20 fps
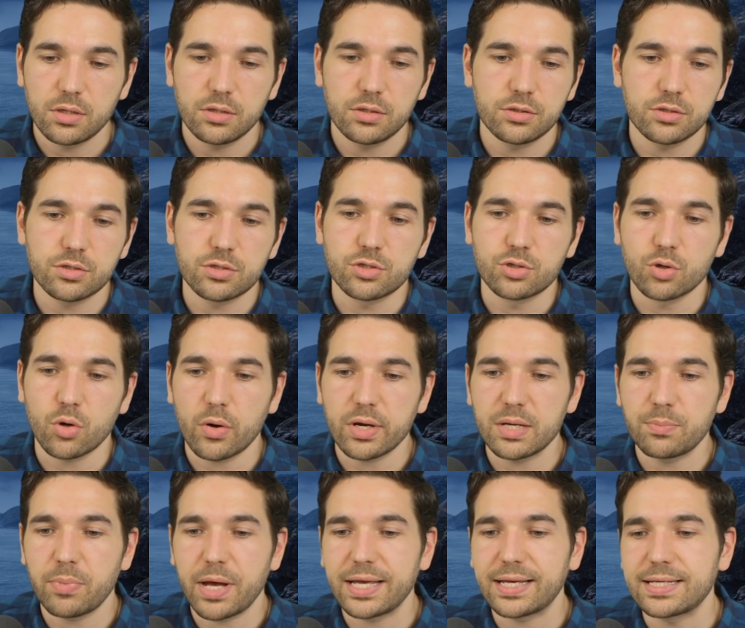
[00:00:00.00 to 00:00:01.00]
destroy
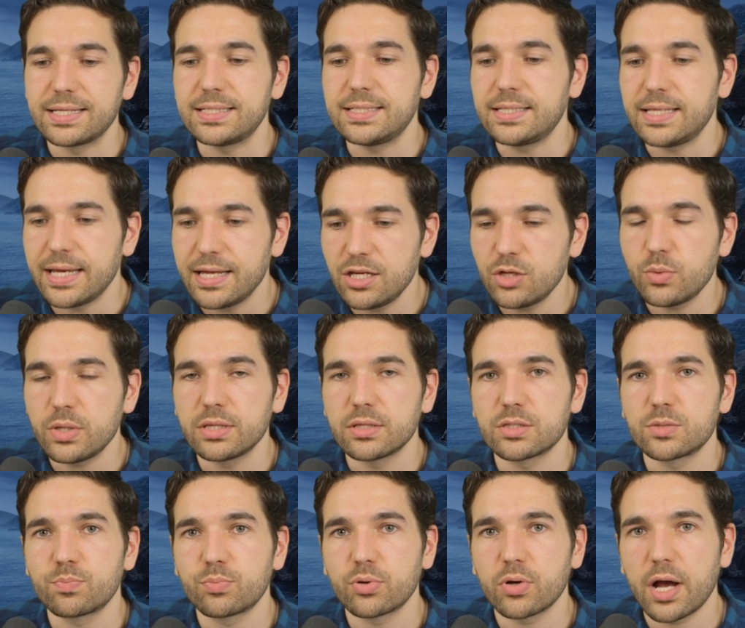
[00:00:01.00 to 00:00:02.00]
it by continuing
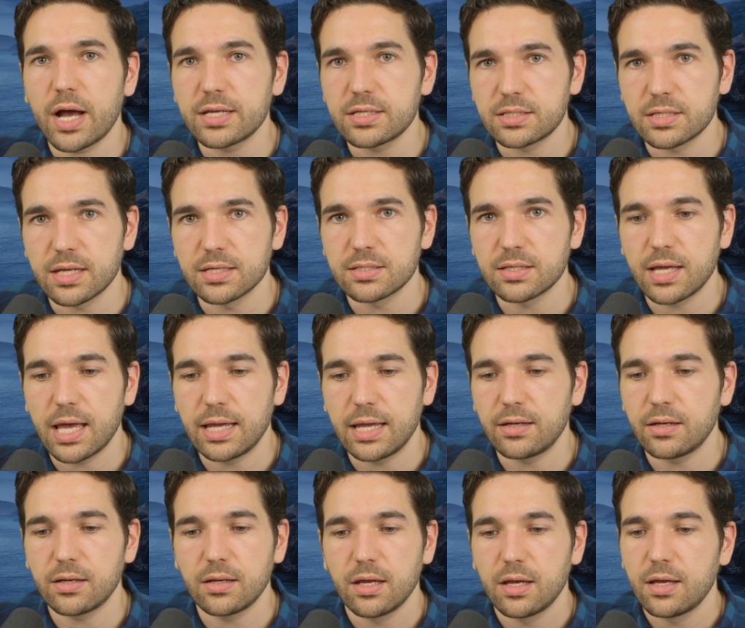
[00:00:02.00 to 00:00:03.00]
this process
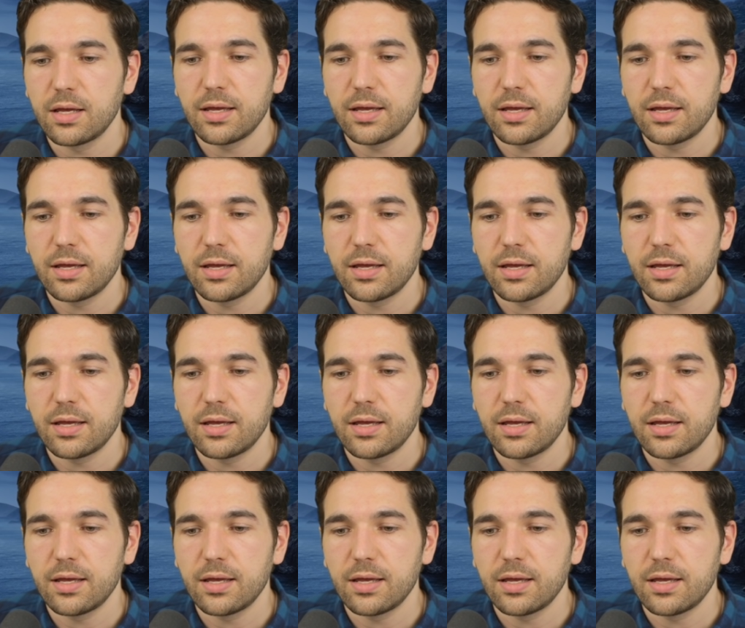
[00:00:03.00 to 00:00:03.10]
and